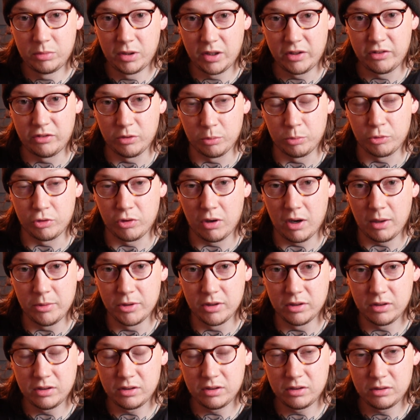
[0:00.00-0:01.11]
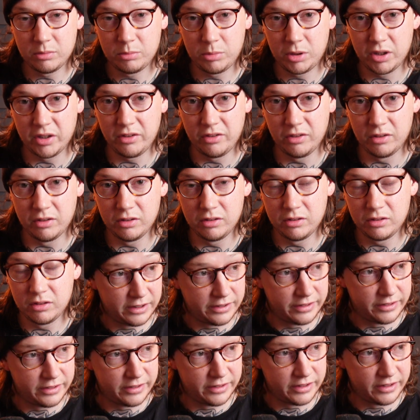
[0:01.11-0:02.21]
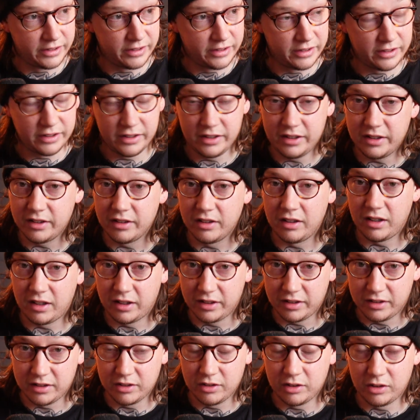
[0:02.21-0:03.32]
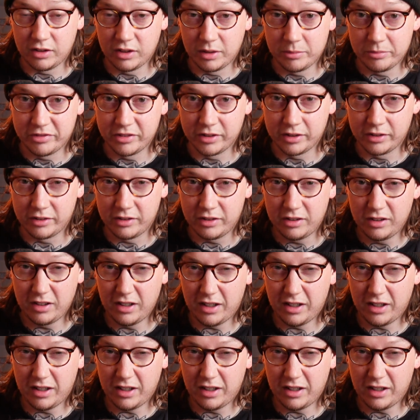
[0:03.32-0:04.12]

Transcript: Please subscribe, please. And hit the like and all them things.